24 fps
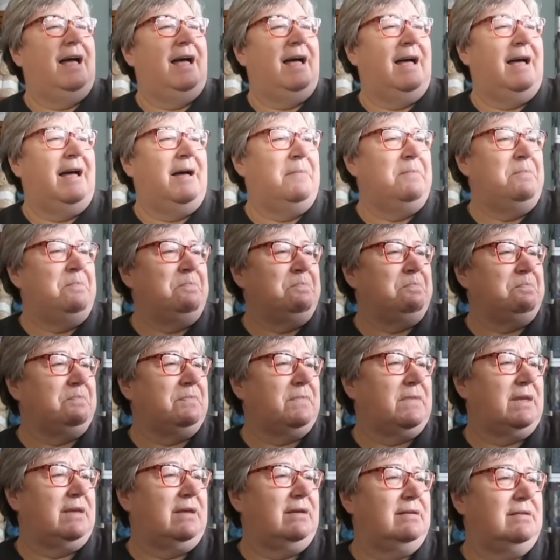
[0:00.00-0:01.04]

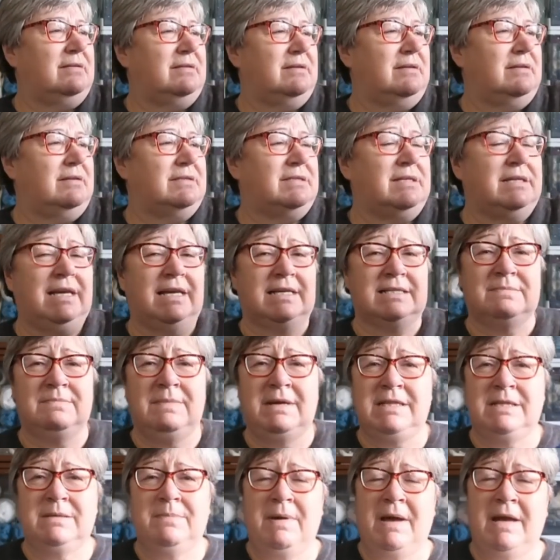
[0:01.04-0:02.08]
So yes,
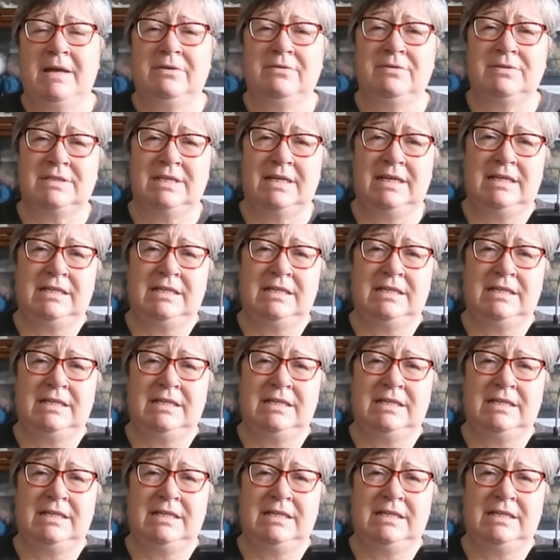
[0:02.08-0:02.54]
made the panels